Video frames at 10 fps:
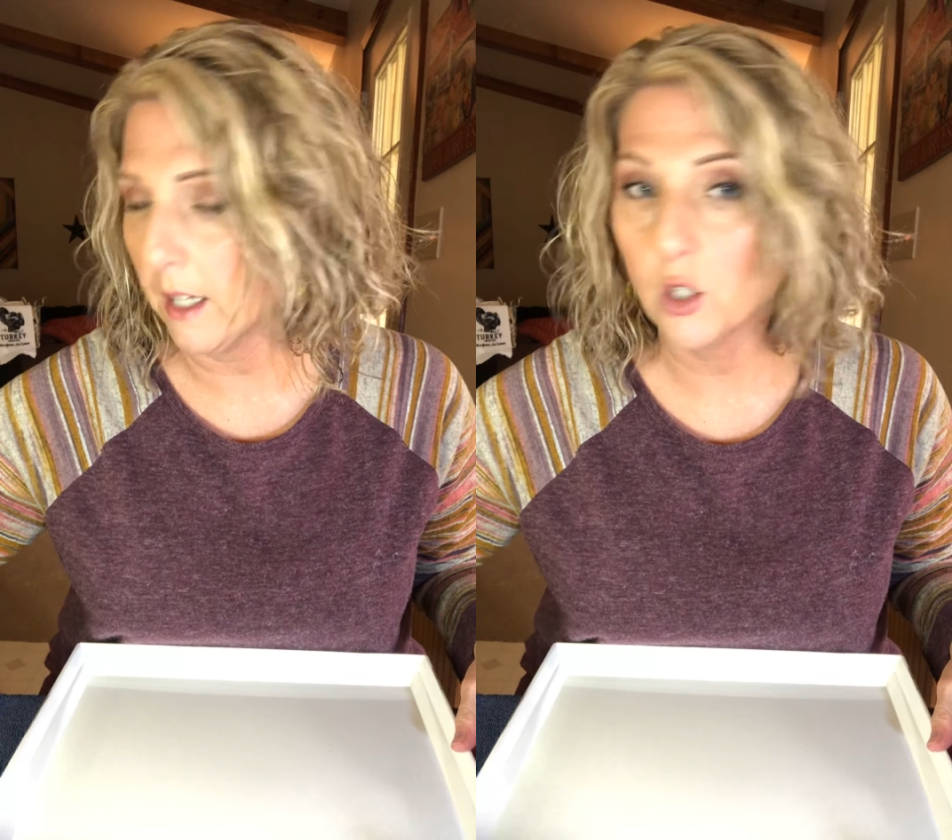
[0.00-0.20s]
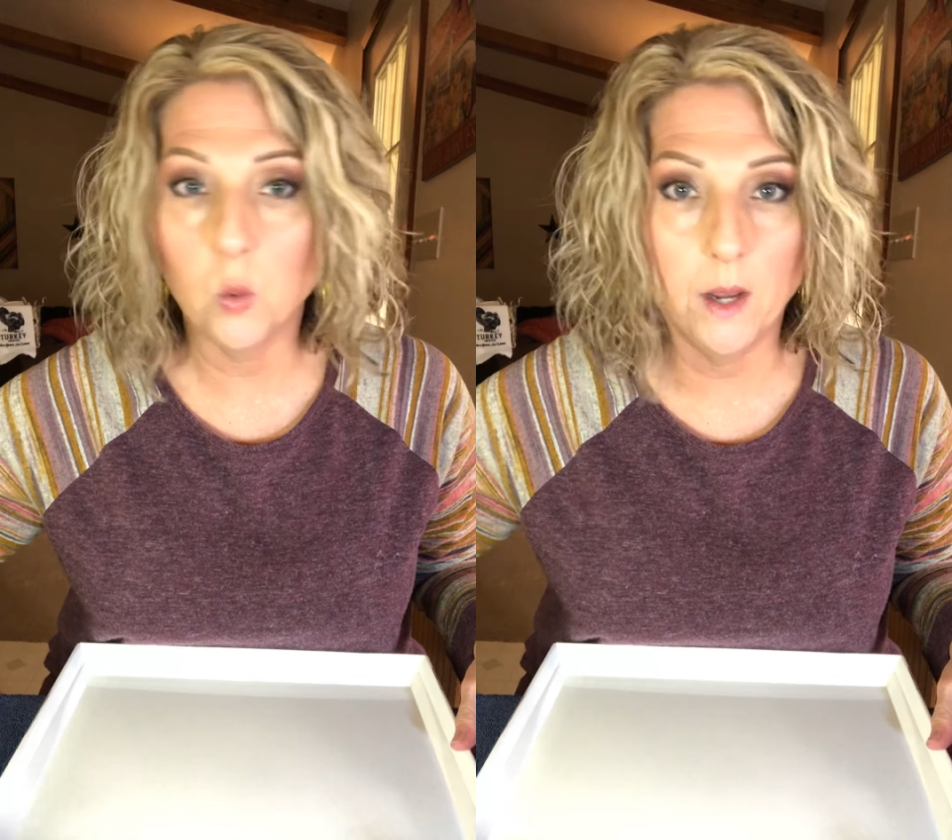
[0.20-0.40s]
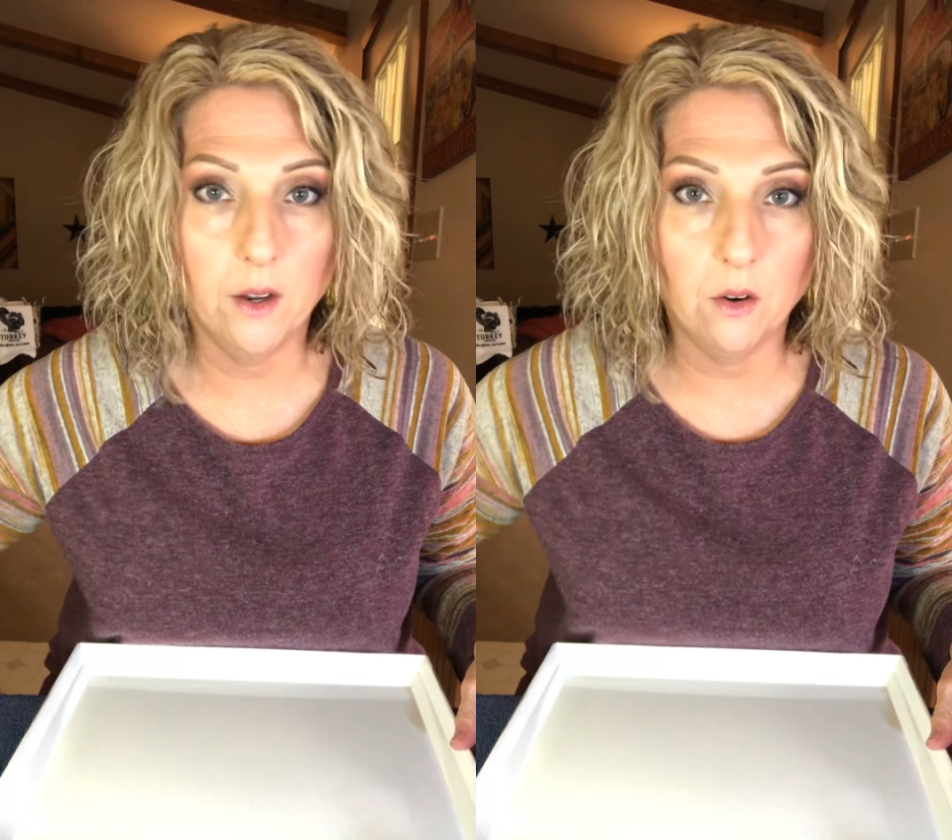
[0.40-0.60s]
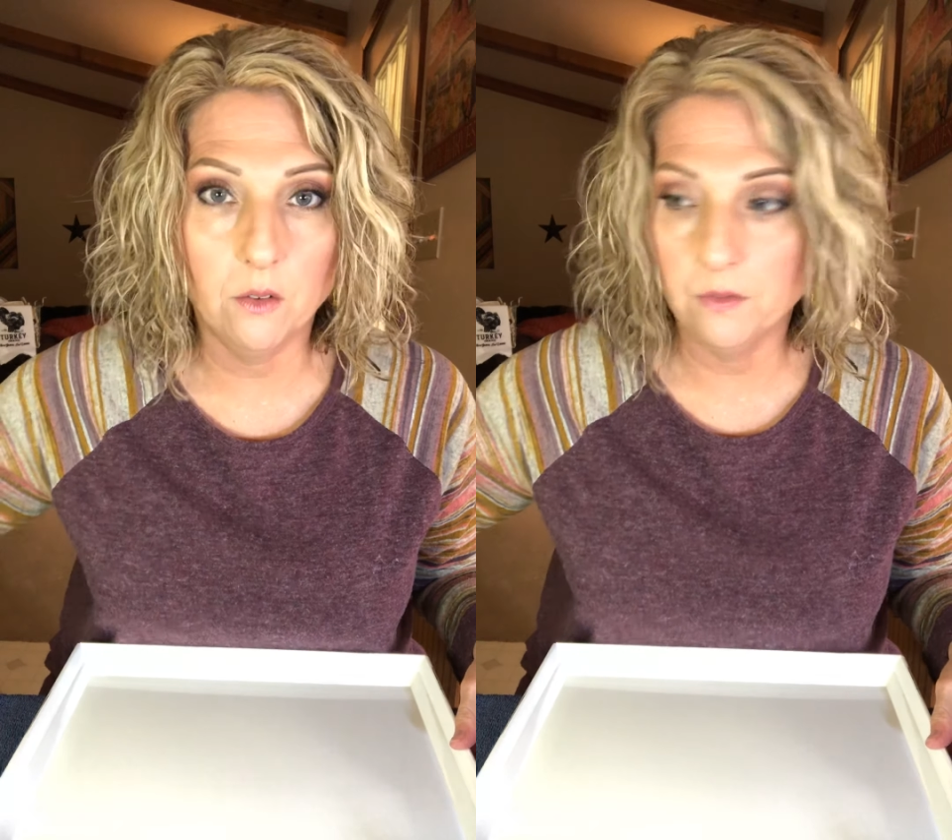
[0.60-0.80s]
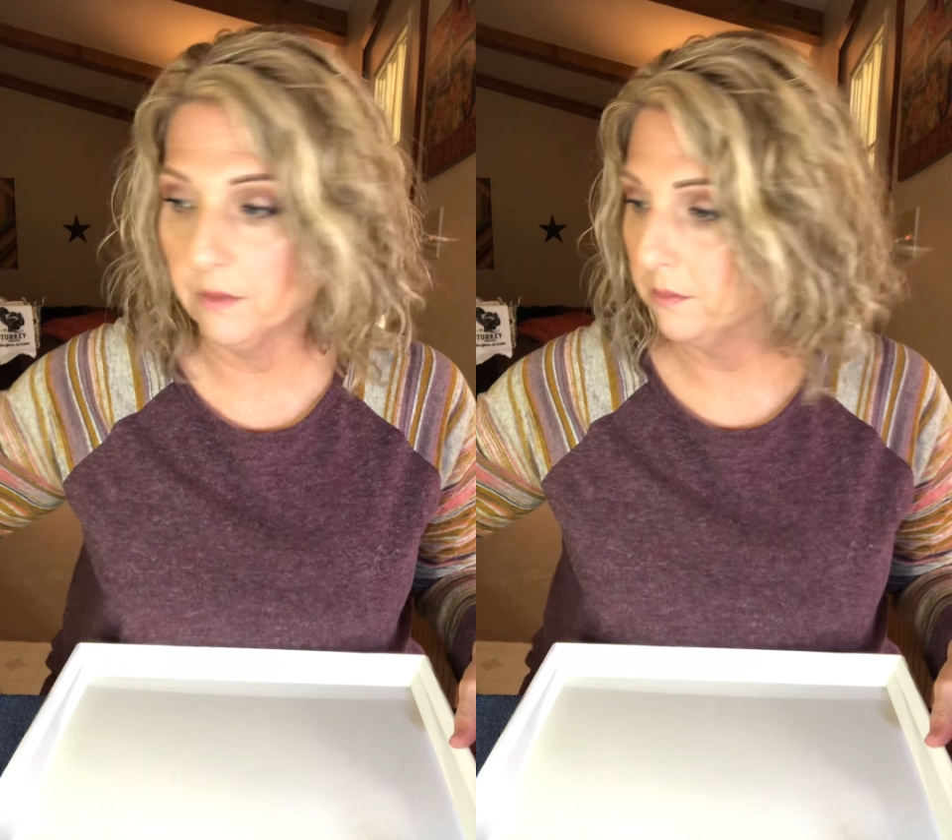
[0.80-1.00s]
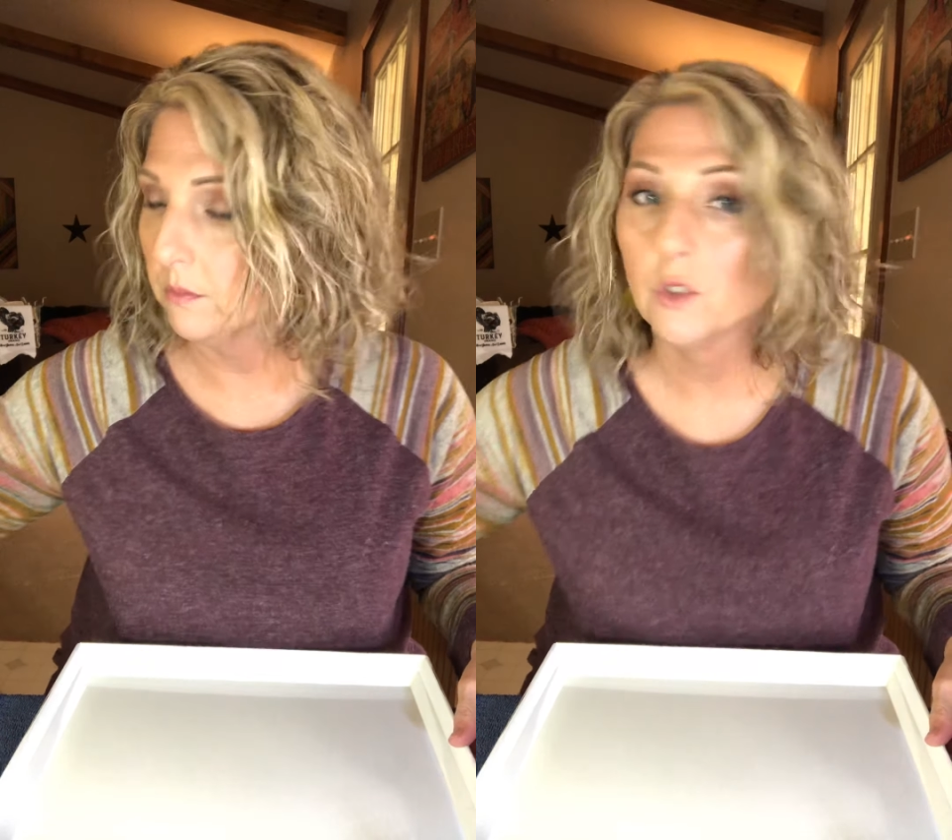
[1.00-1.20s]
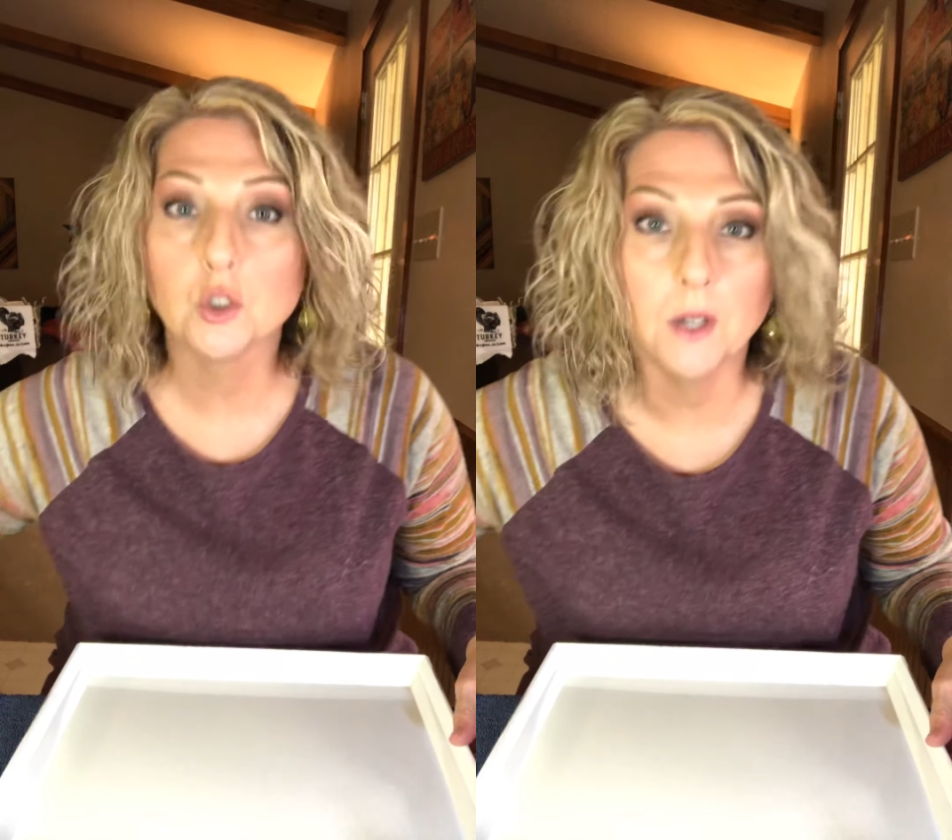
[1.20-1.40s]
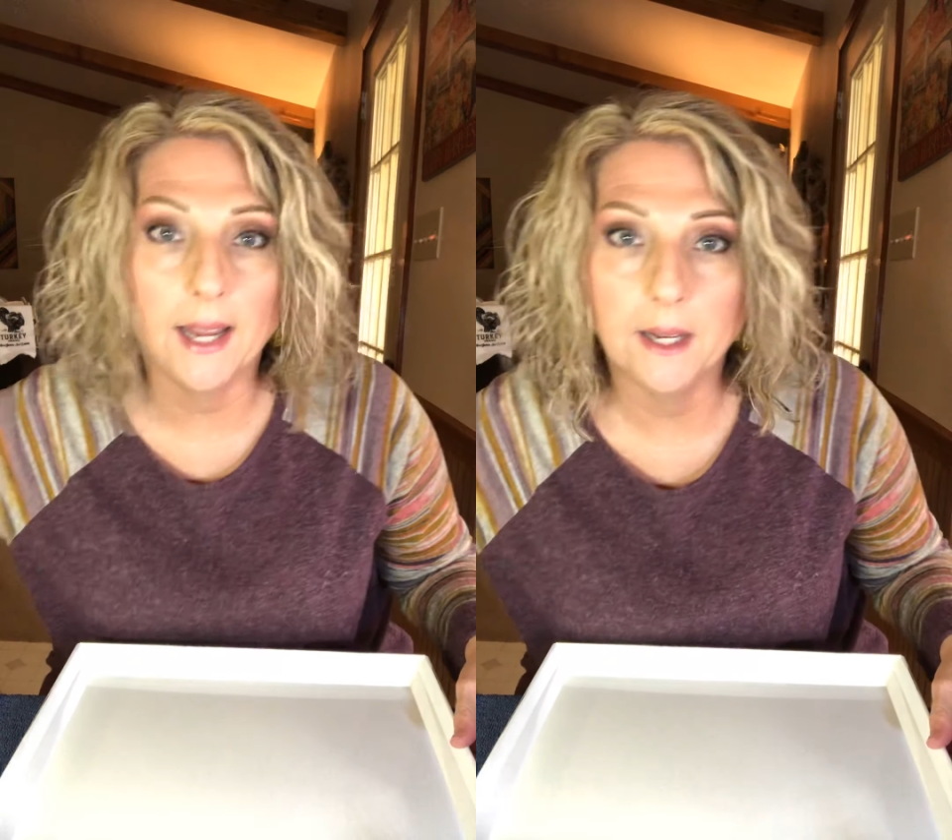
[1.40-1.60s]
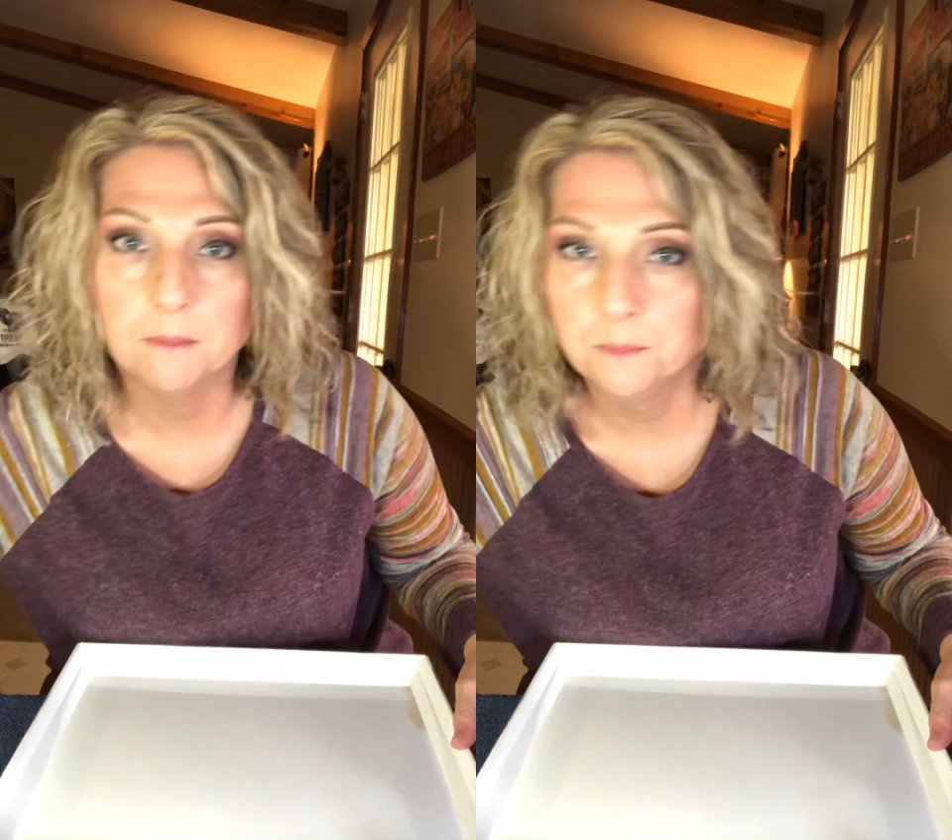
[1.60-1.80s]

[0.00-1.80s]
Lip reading: 12 tray.